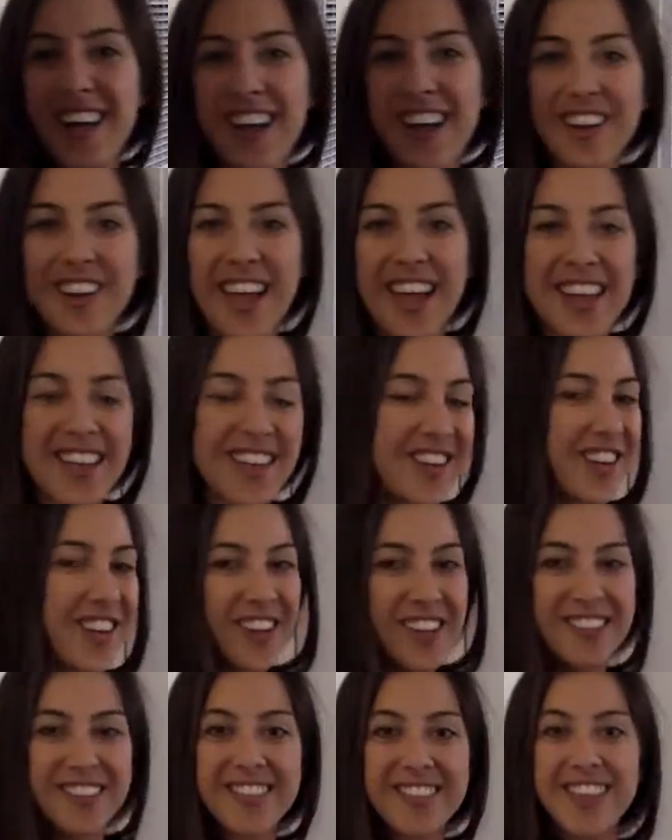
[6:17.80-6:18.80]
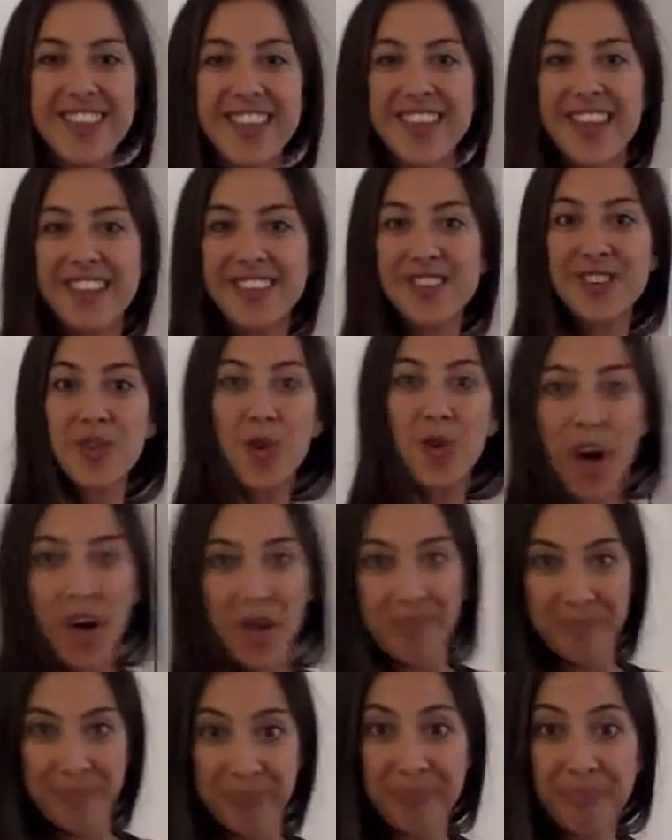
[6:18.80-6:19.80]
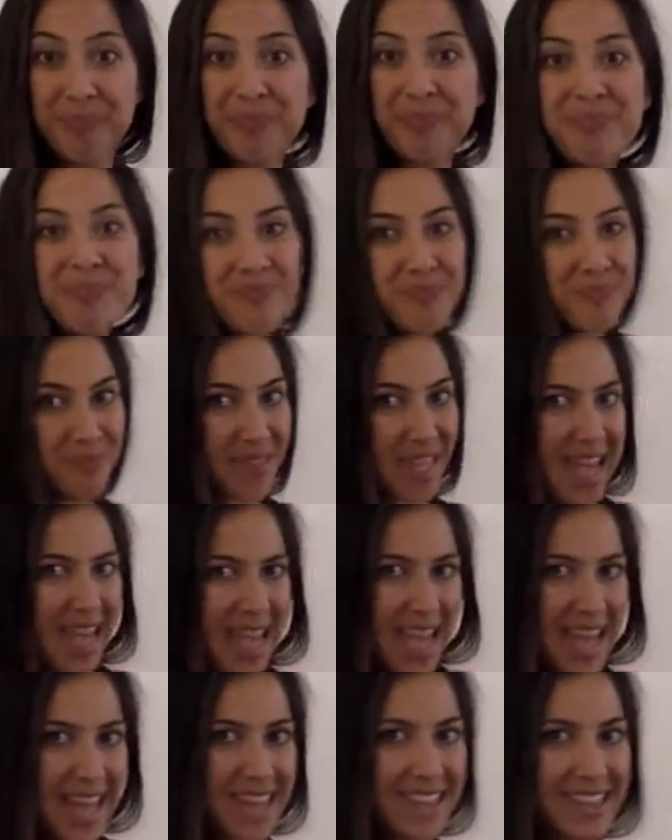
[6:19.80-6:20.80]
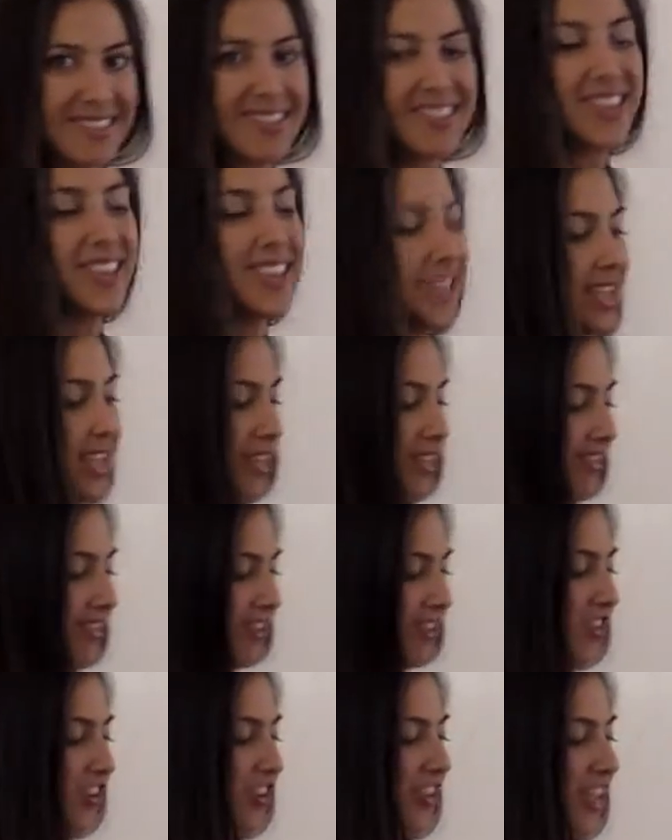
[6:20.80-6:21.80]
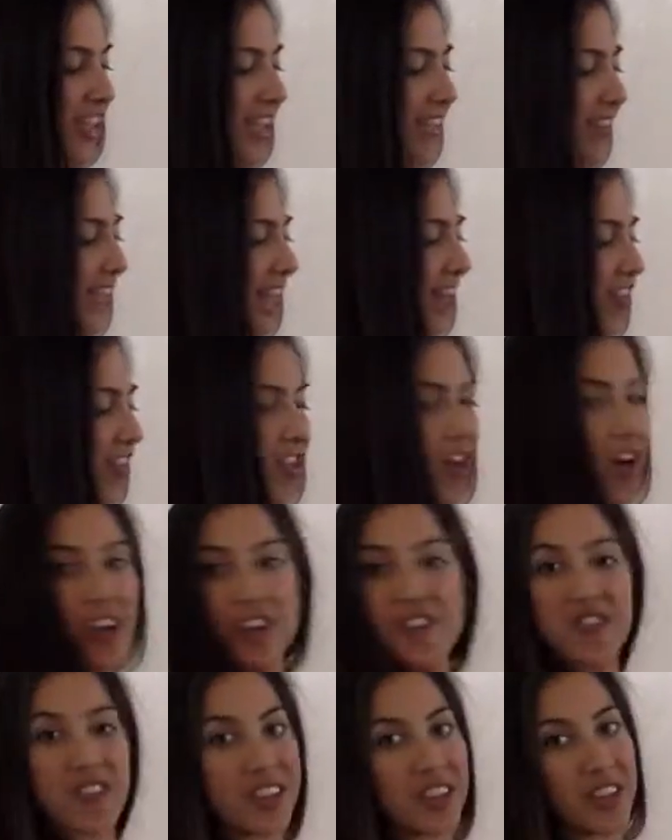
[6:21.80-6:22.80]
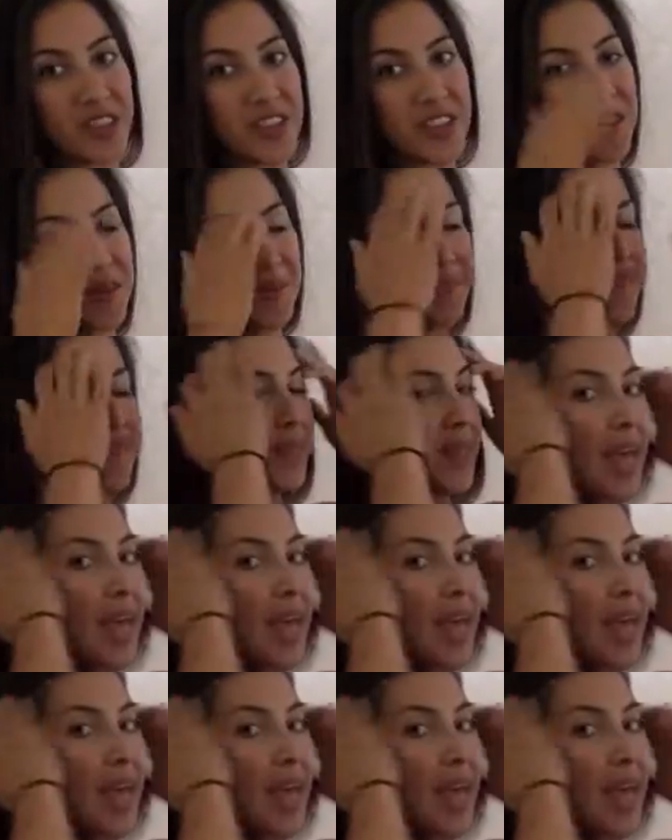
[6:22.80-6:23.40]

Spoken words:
All right, you're going to sit against the wall and send your legs out long in front of you.